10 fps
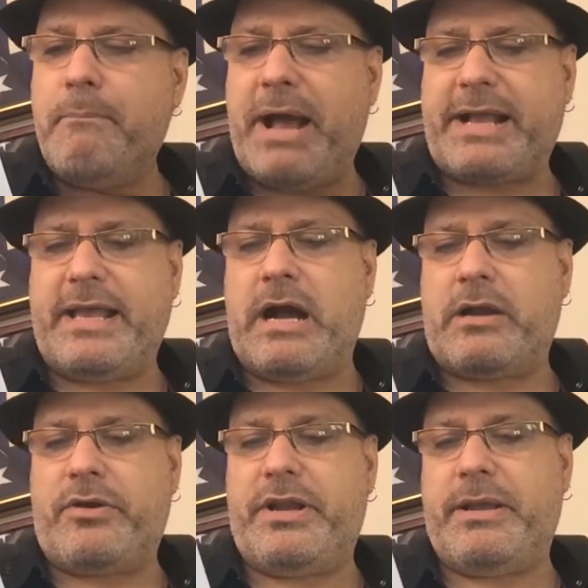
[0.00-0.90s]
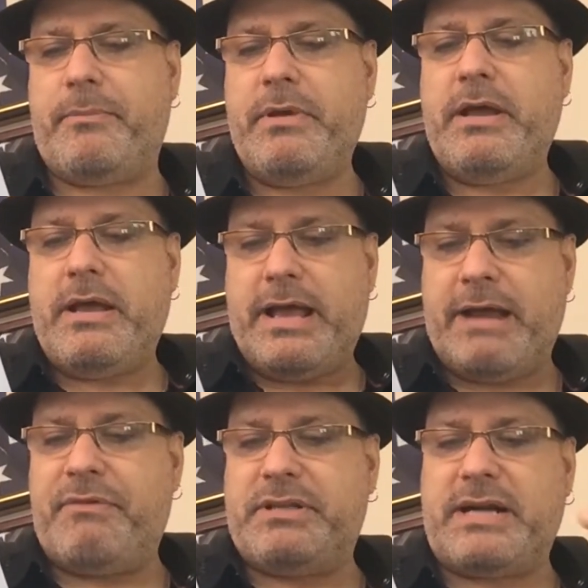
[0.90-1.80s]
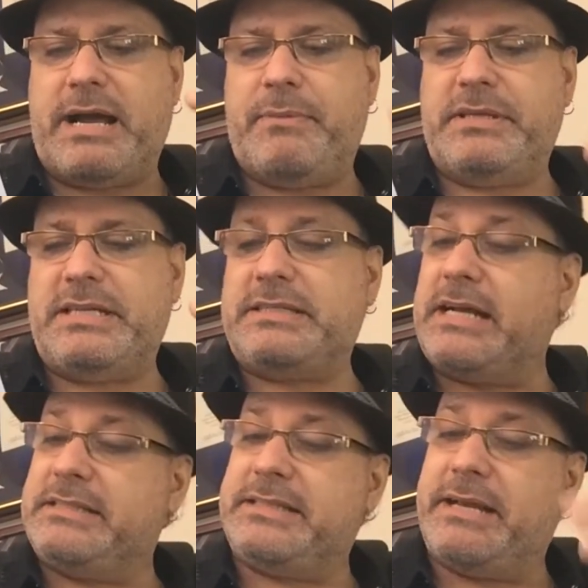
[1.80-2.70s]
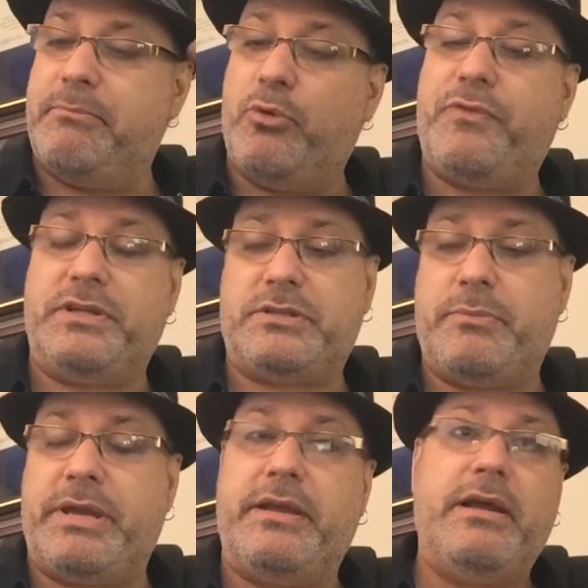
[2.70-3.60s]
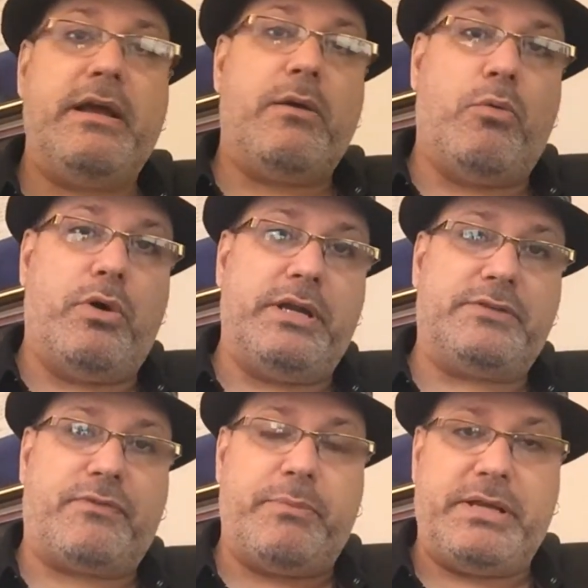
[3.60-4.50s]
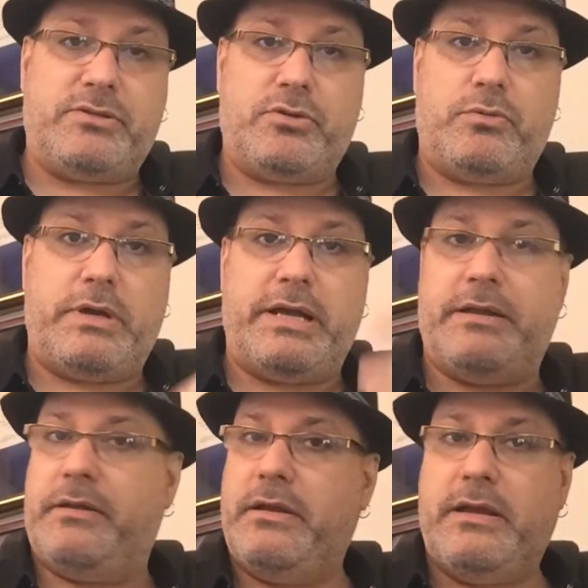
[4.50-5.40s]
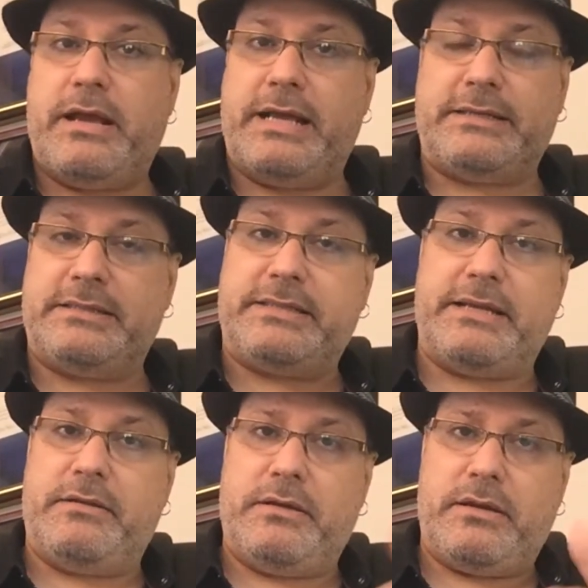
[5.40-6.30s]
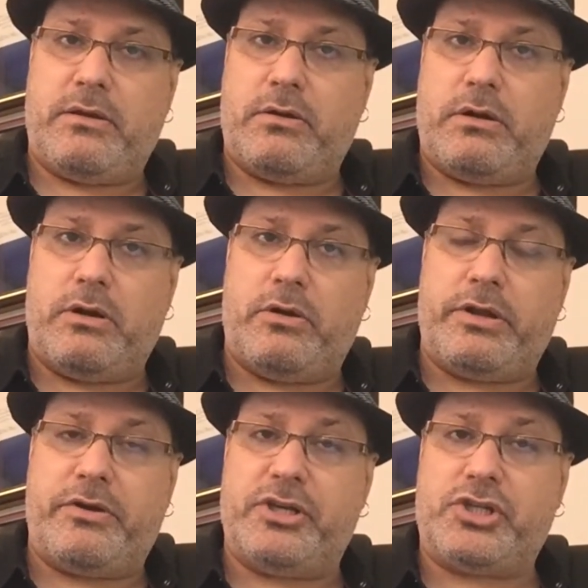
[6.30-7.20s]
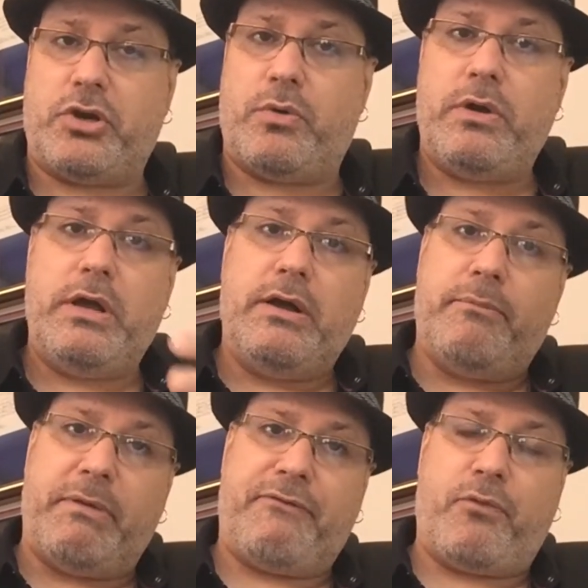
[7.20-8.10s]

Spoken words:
Packy honoring him every time is, as I said, moving to me. Well, it is for me too. And as I said earlier in the show, my